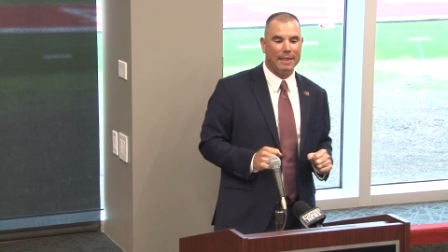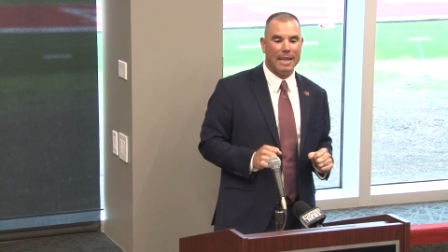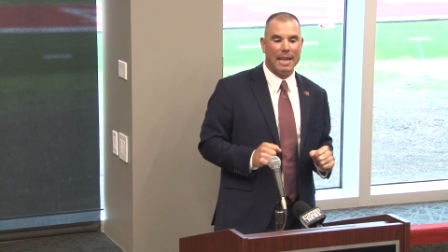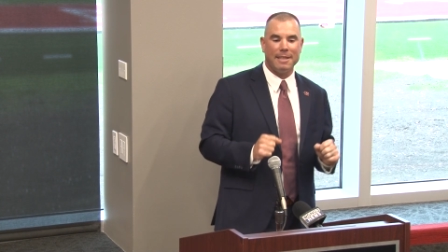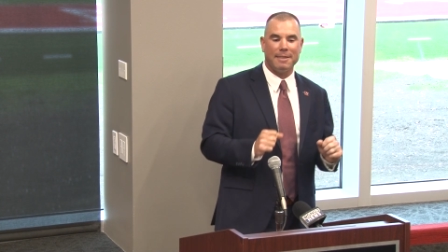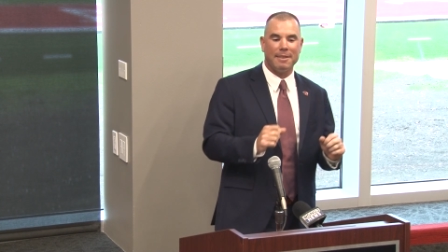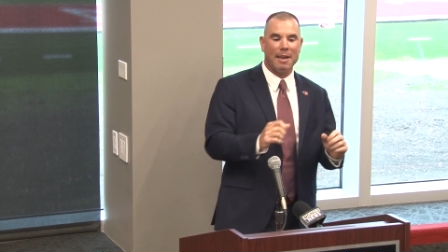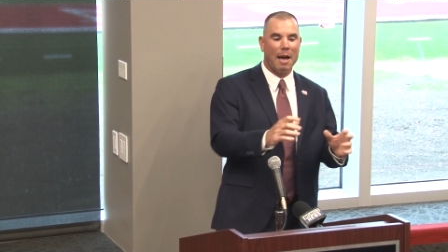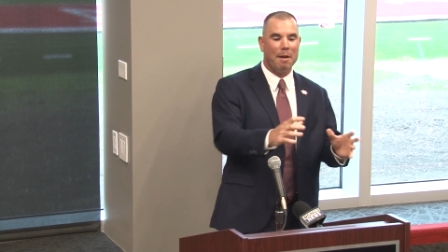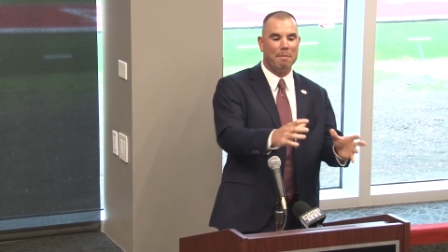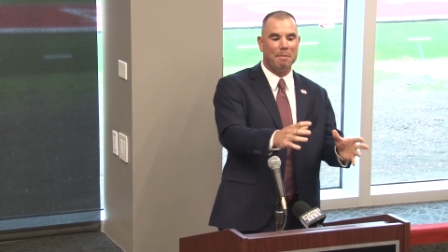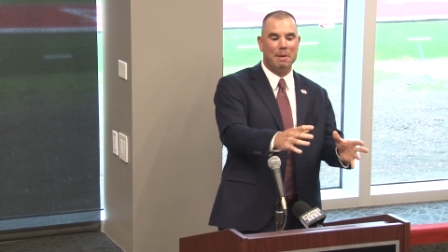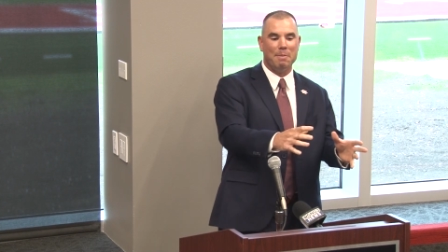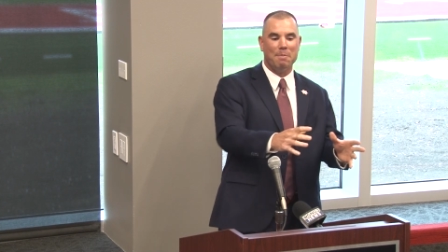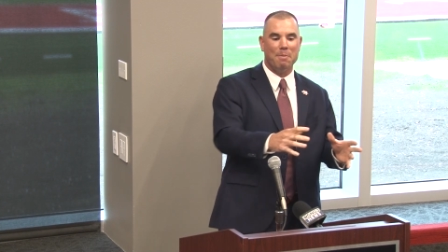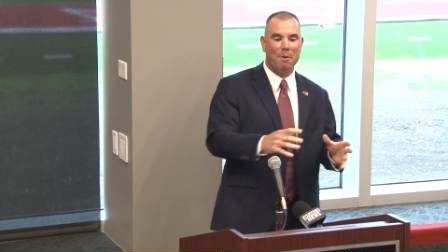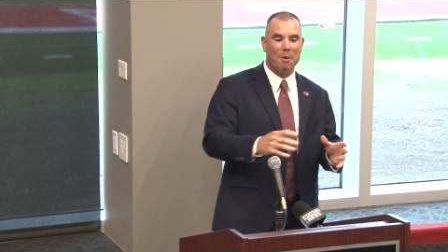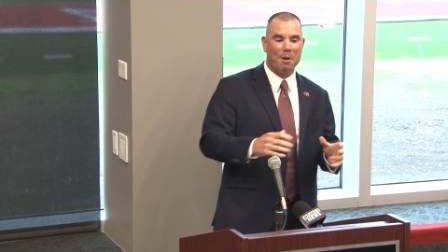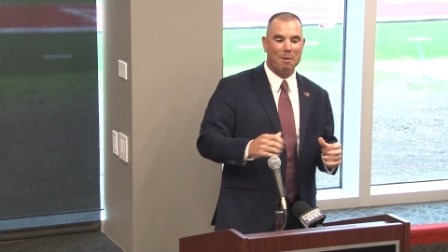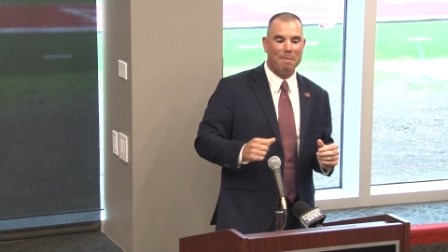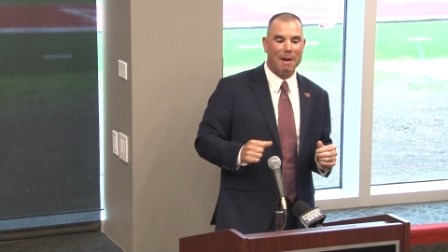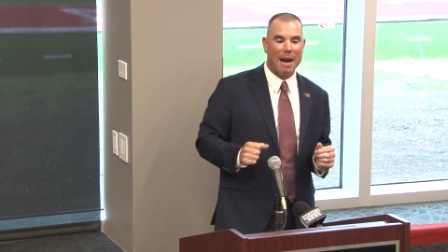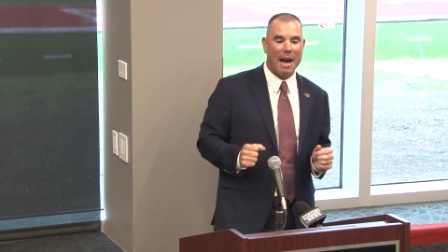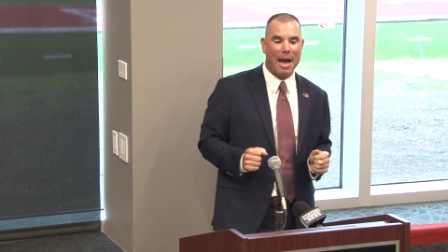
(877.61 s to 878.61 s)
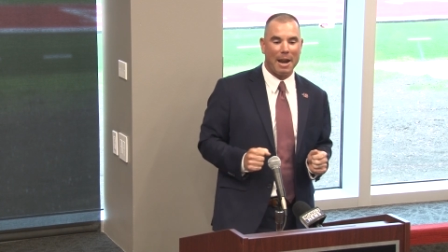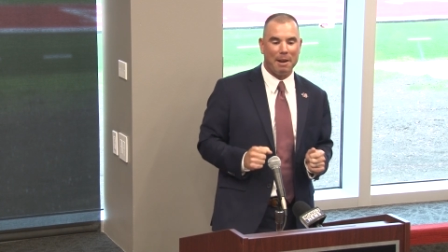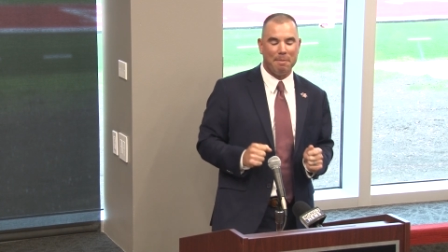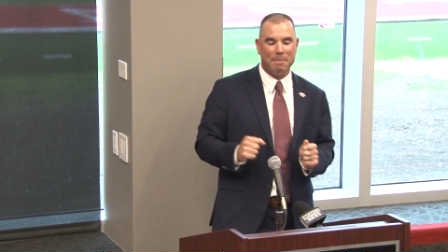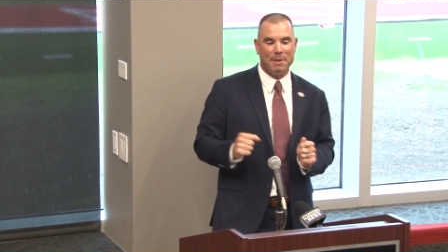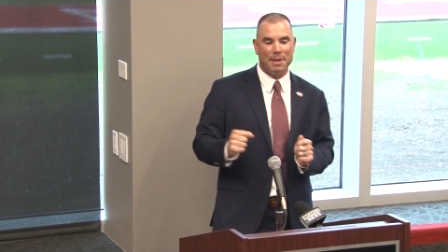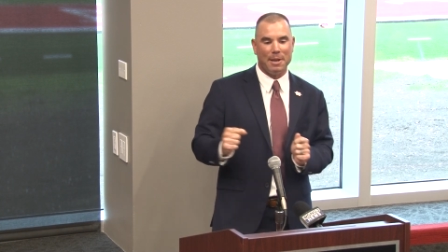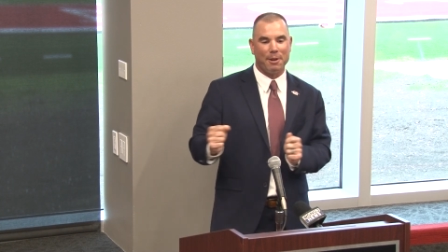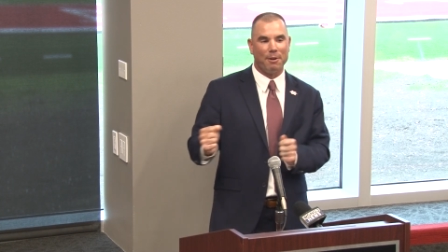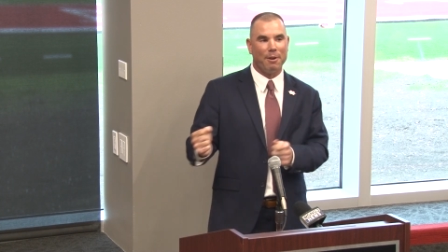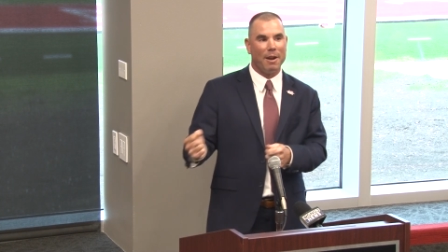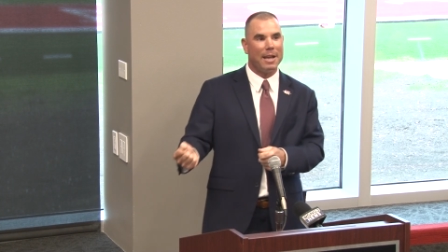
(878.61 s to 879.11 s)
they taught me more about how to
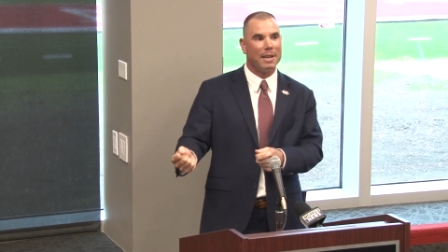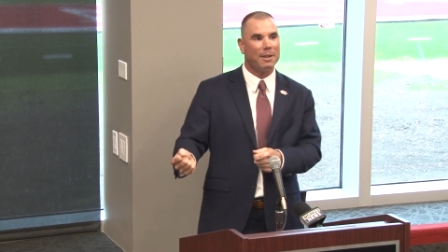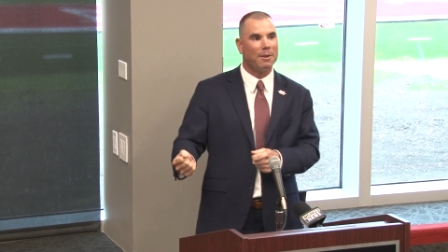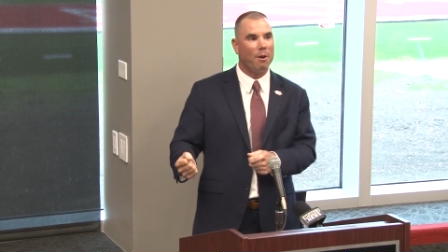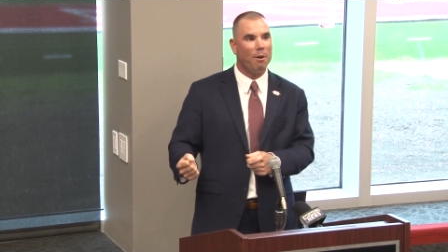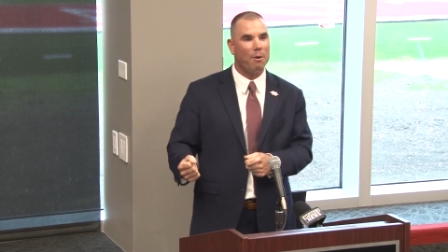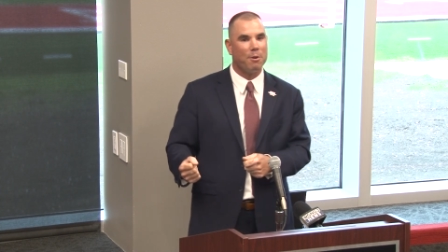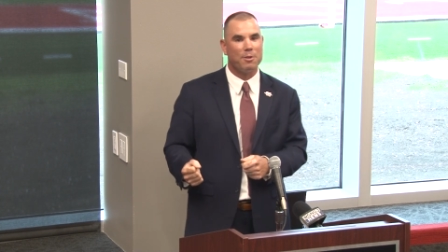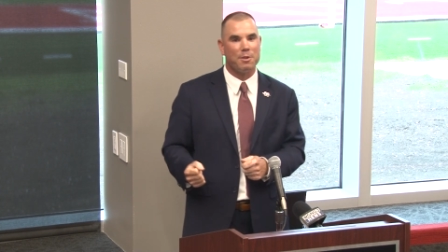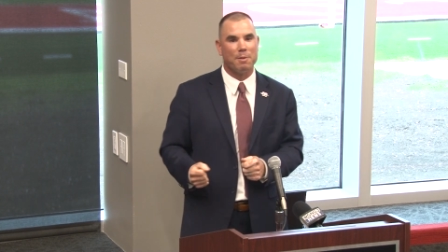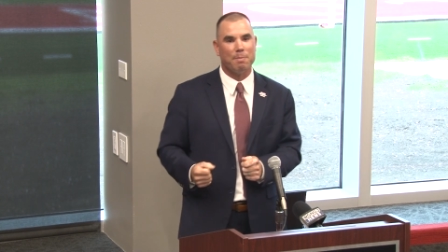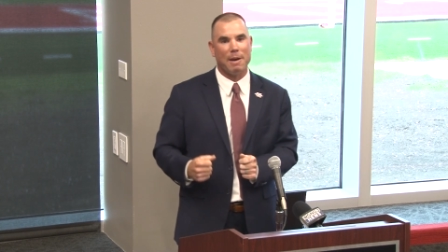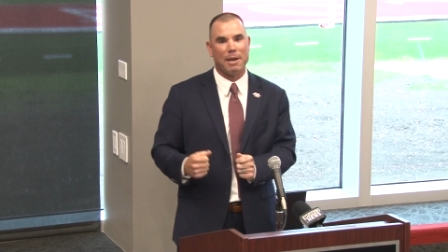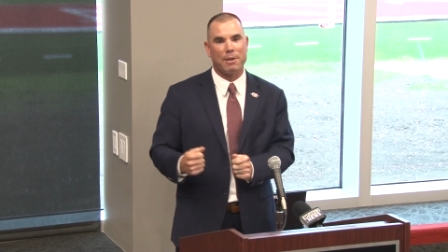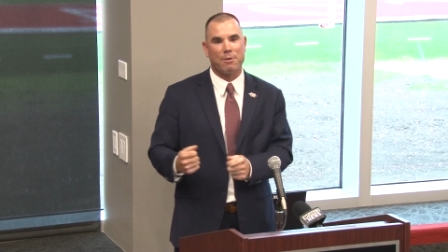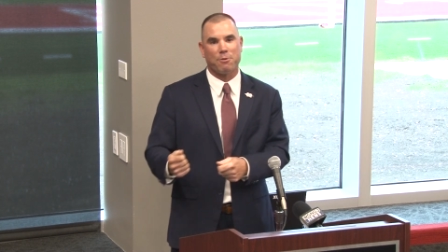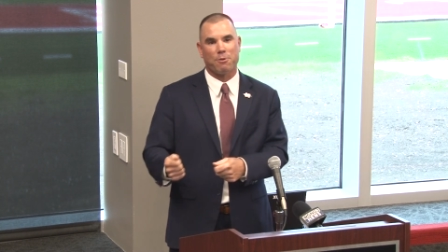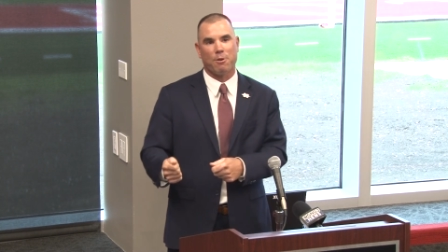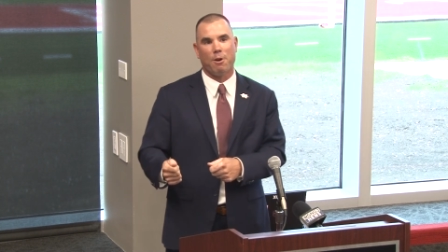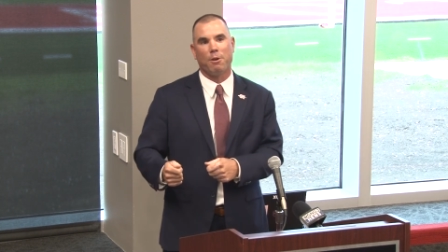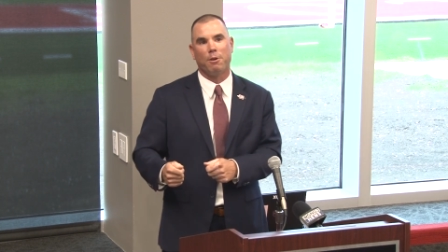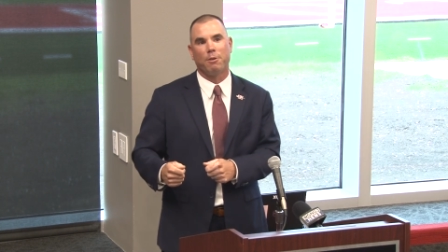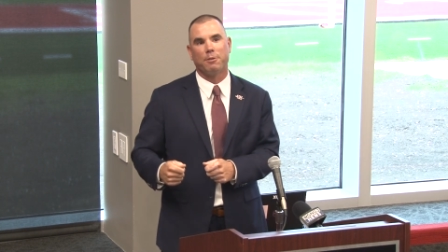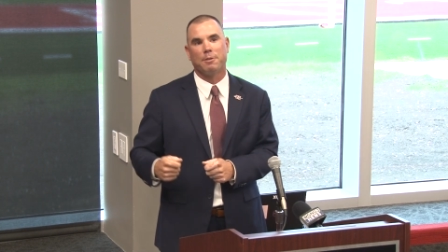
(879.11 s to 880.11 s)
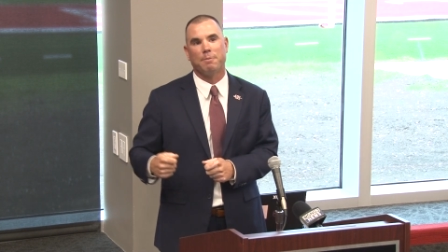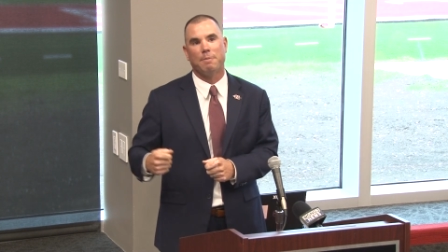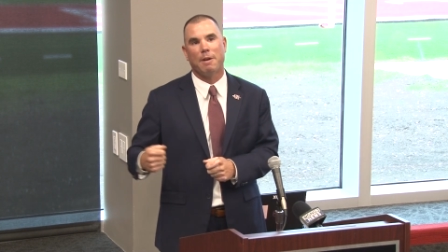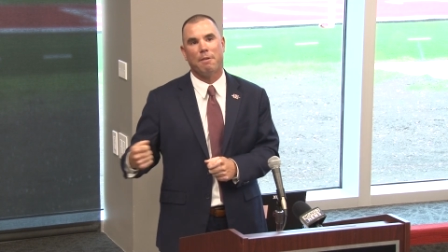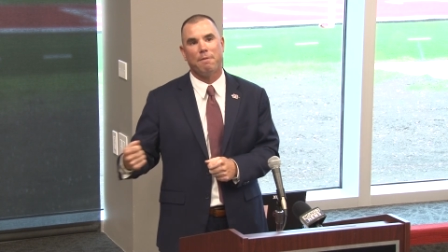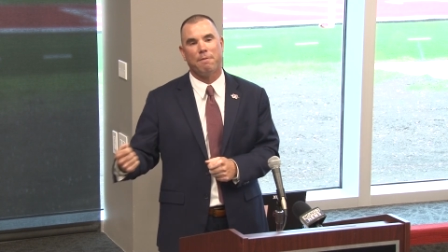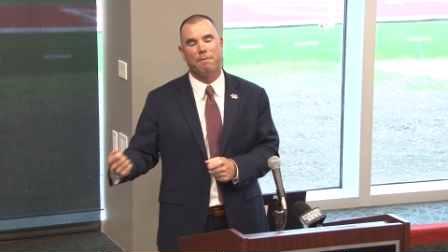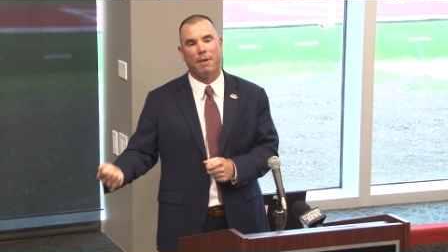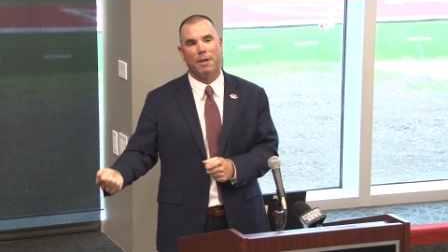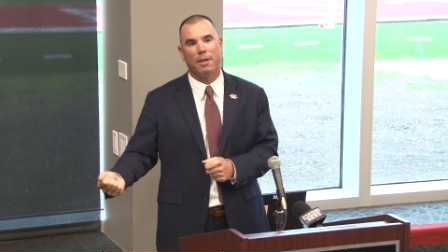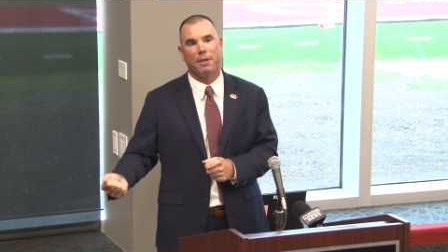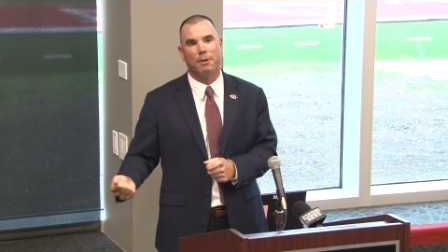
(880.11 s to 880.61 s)
be a great coach and my struggles and my
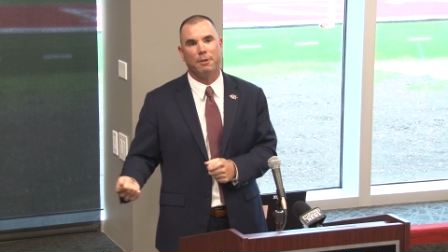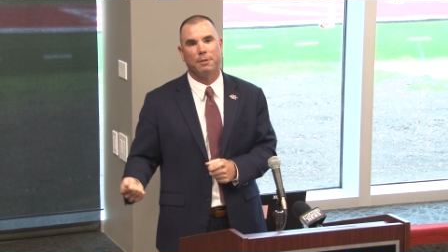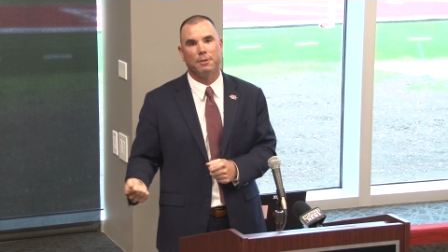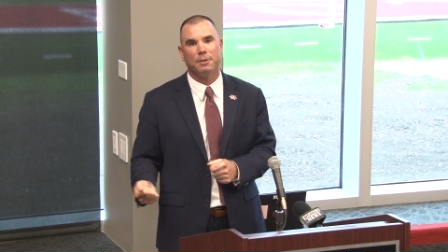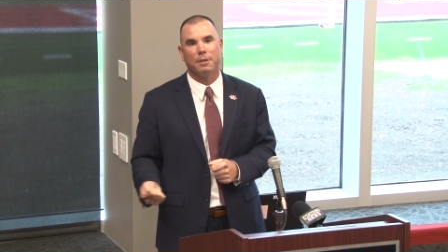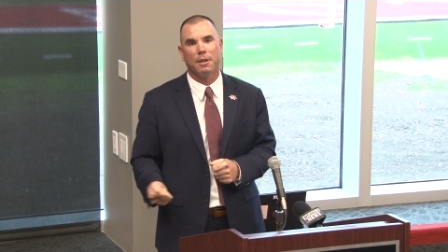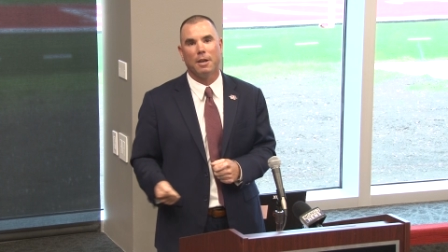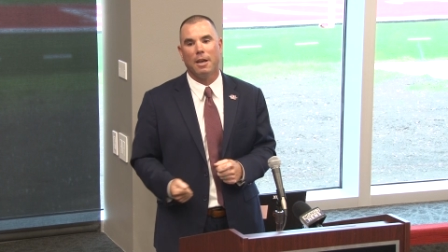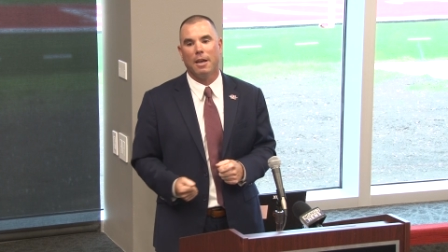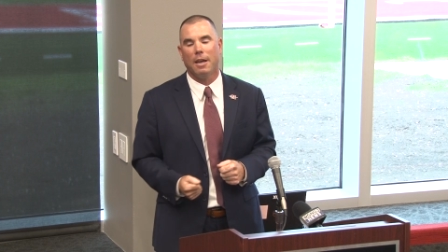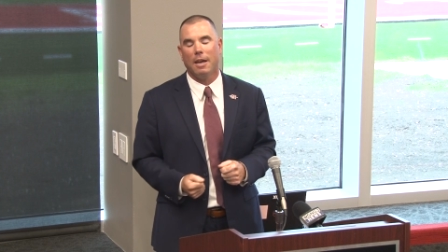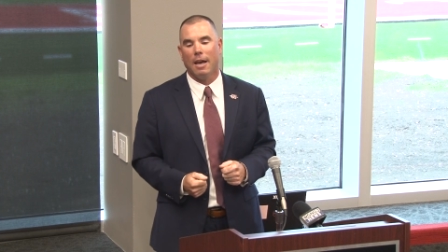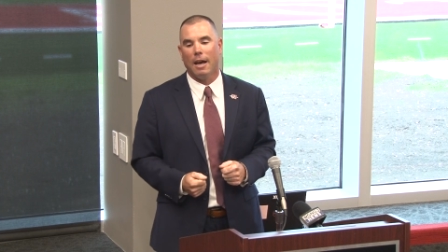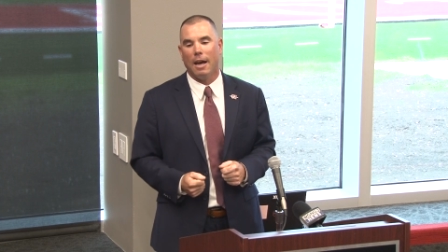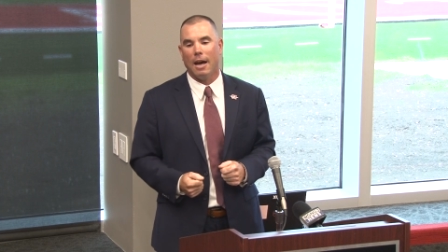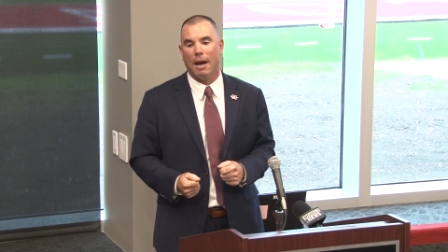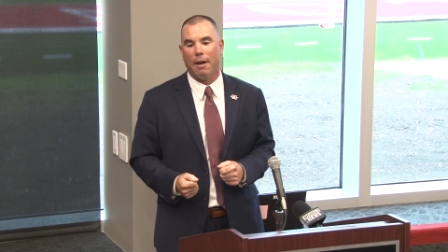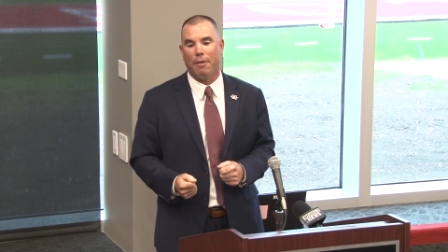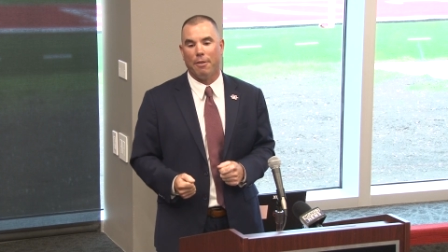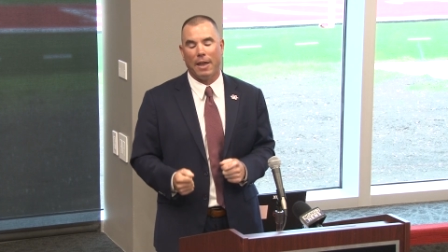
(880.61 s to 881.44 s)
failures uh,